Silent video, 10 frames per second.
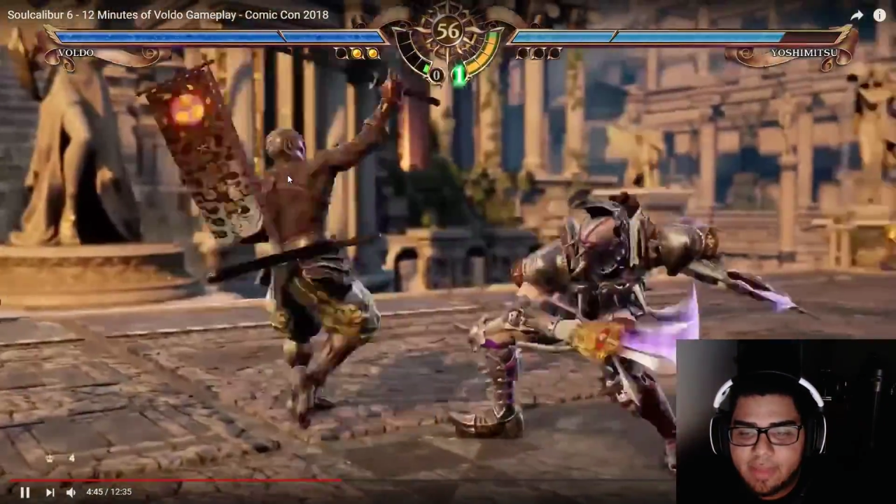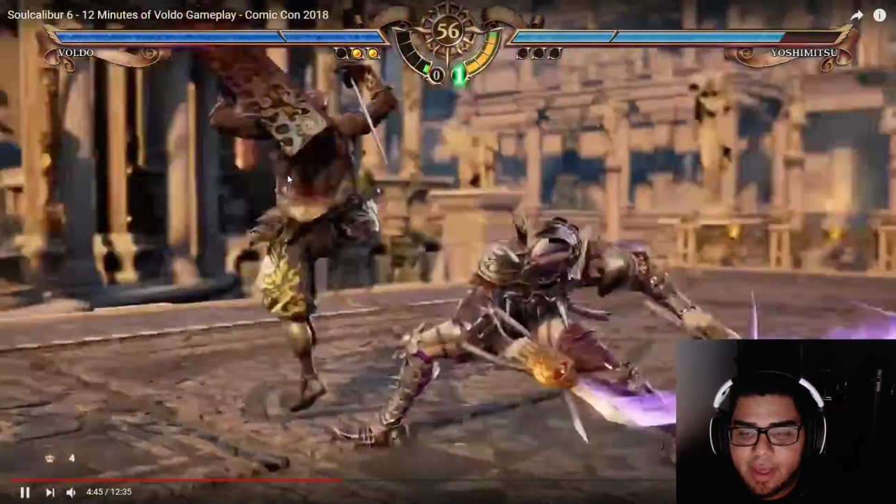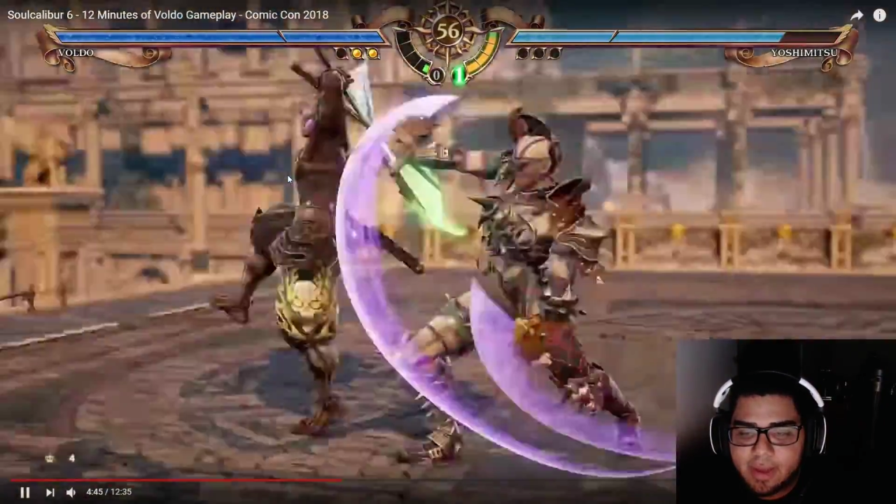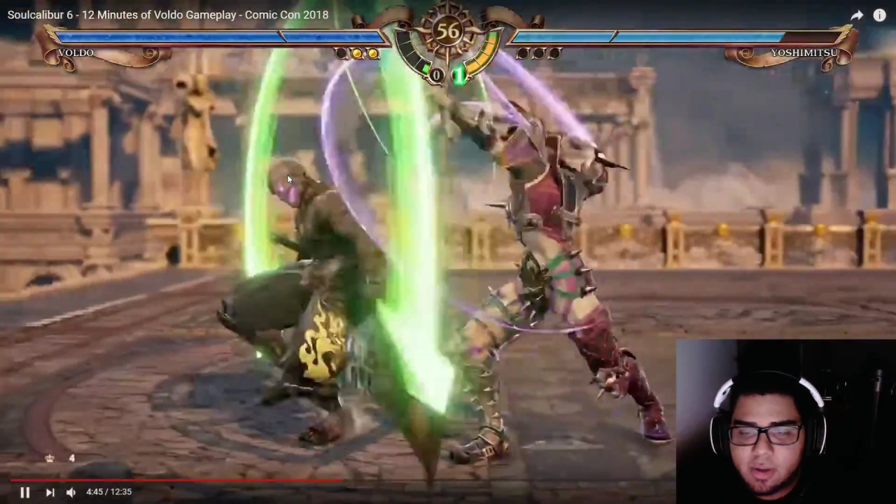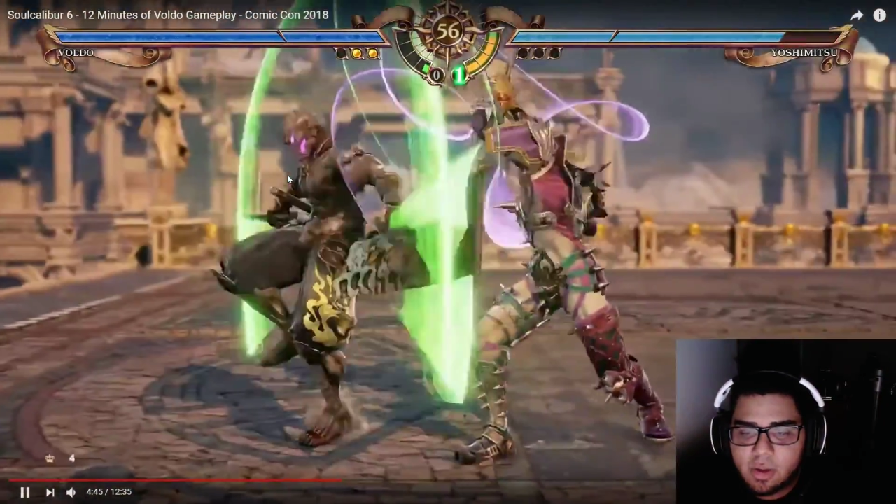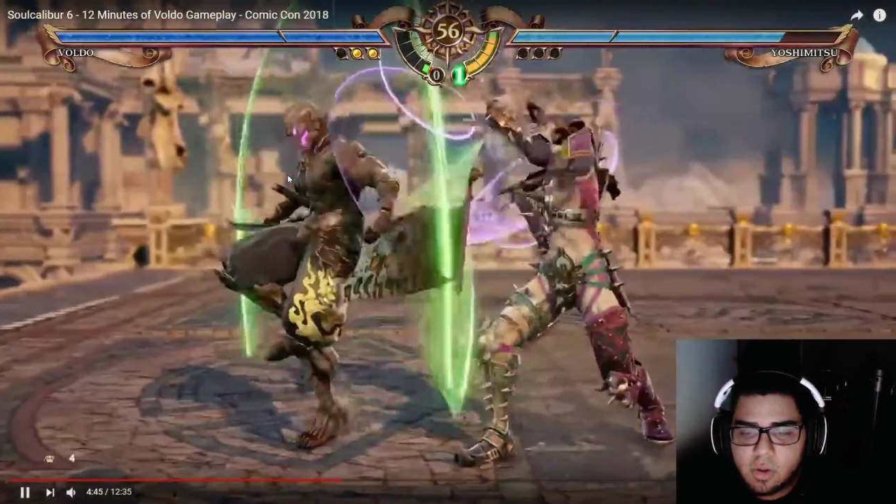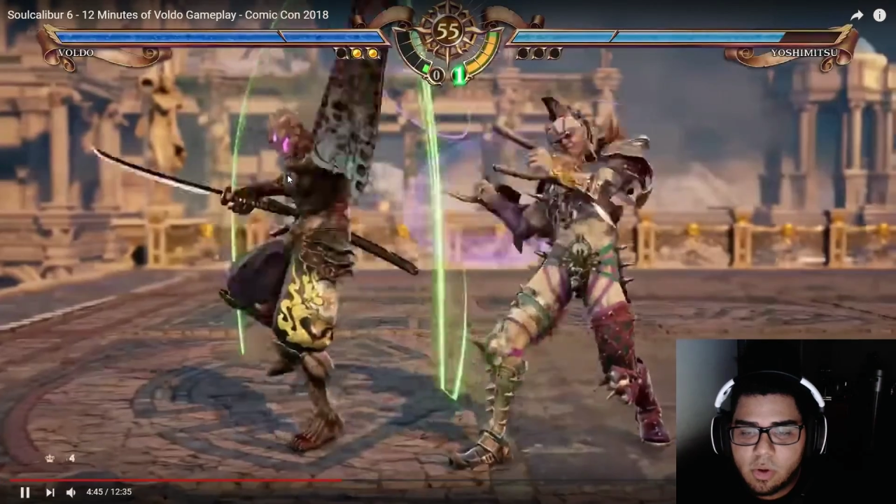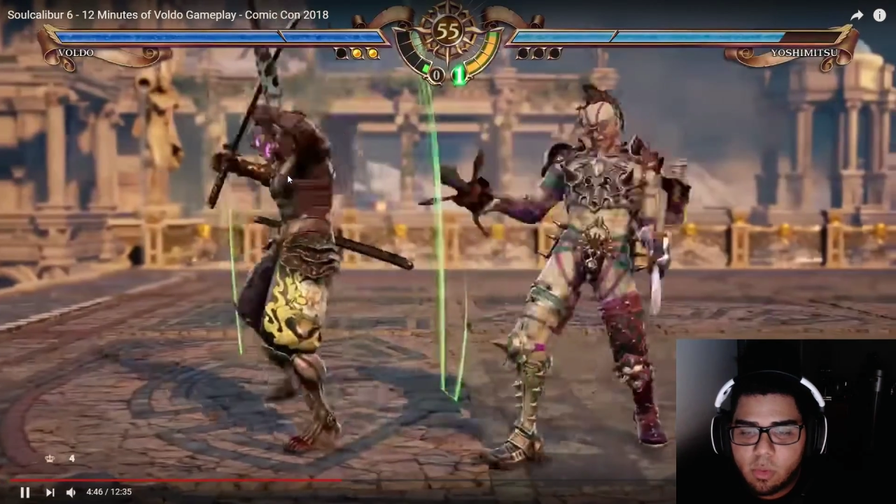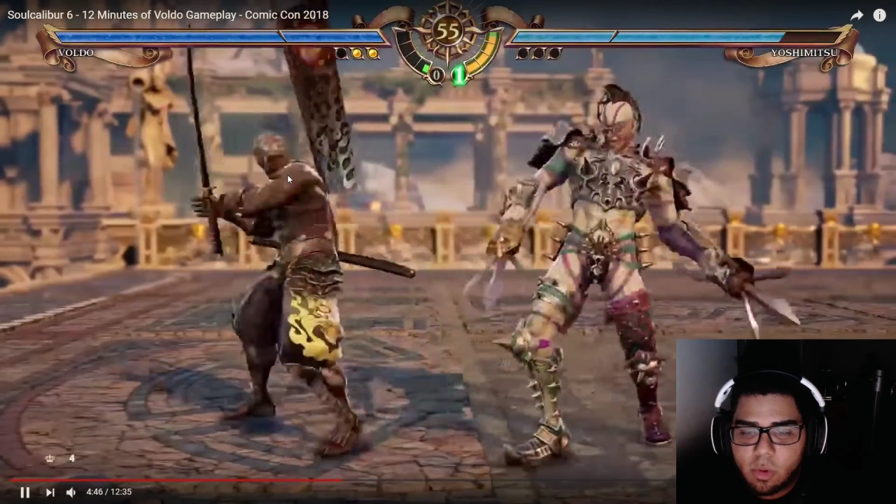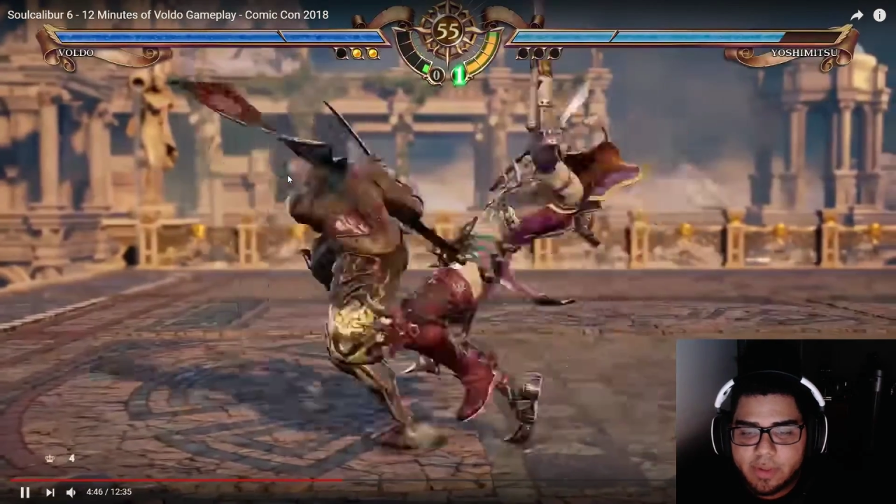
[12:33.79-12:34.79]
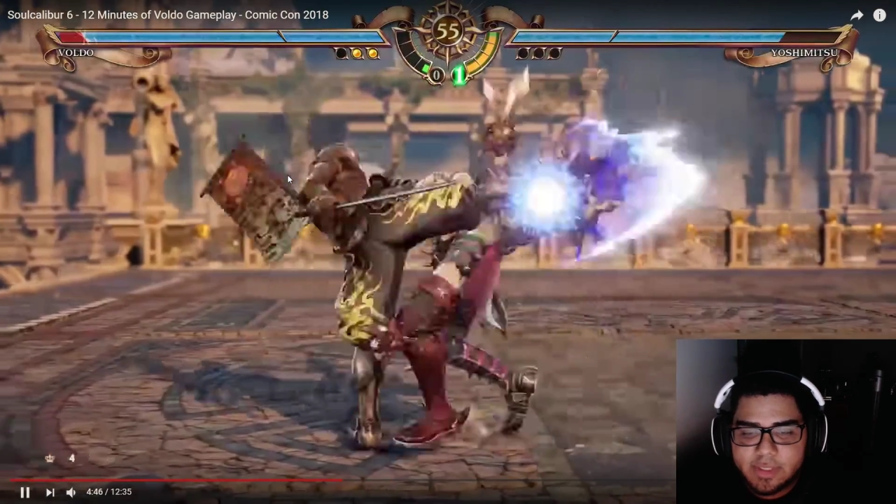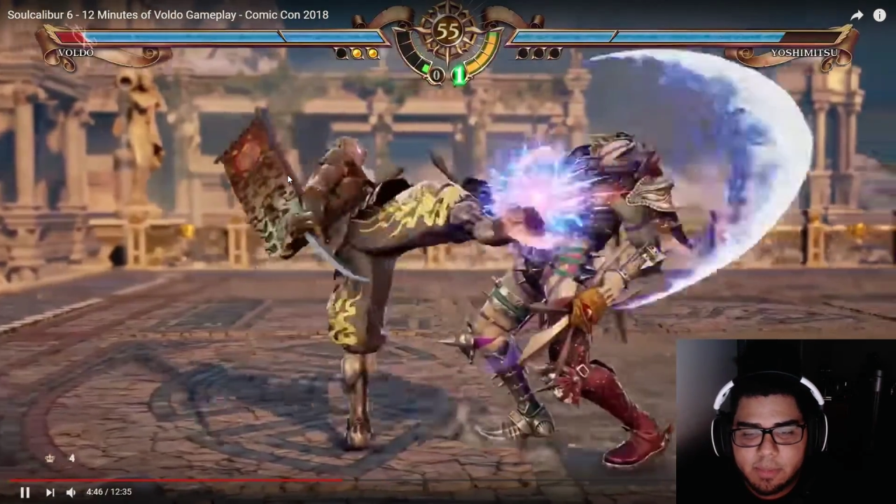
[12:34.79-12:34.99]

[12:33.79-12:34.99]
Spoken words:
that. Wall Rising